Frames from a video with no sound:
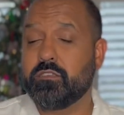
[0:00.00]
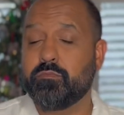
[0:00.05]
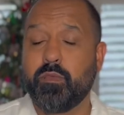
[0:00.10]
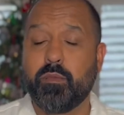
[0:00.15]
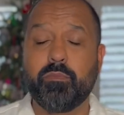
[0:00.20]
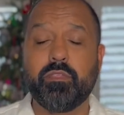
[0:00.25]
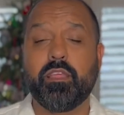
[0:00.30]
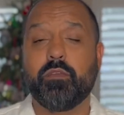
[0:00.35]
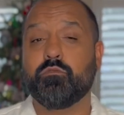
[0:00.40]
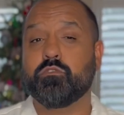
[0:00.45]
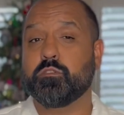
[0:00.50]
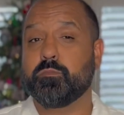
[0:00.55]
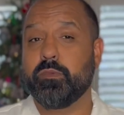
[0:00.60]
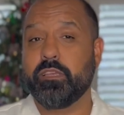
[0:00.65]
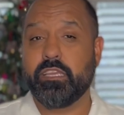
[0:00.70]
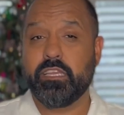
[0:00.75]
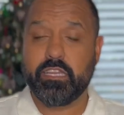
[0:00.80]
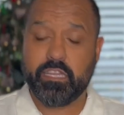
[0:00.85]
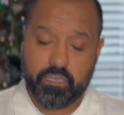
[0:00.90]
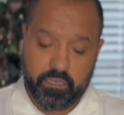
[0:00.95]
Maybe they were
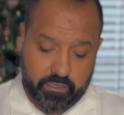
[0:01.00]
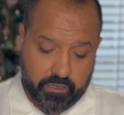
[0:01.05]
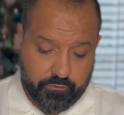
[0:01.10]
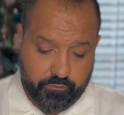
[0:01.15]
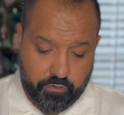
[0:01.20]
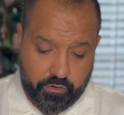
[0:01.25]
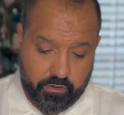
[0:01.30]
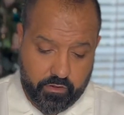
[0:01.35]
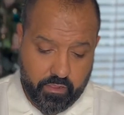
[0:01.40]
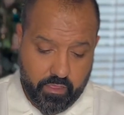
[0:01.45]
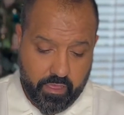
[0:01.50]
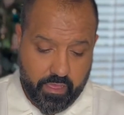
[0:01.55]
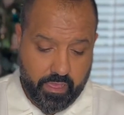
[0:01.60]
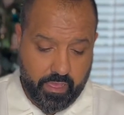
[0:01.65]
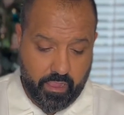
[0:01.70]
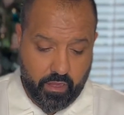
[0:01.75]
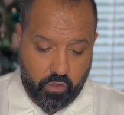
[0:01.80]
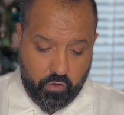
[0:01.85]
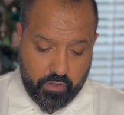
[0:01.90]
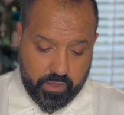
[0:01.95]
speaking in a different
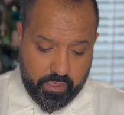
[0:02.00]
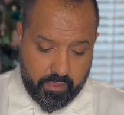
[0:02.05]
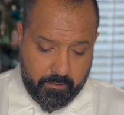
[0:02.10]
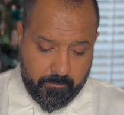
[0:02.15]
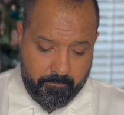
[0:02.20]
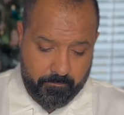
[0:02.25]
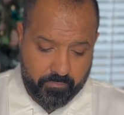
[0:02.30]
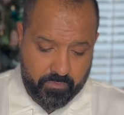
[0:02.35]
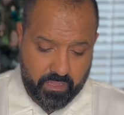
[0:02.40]
area.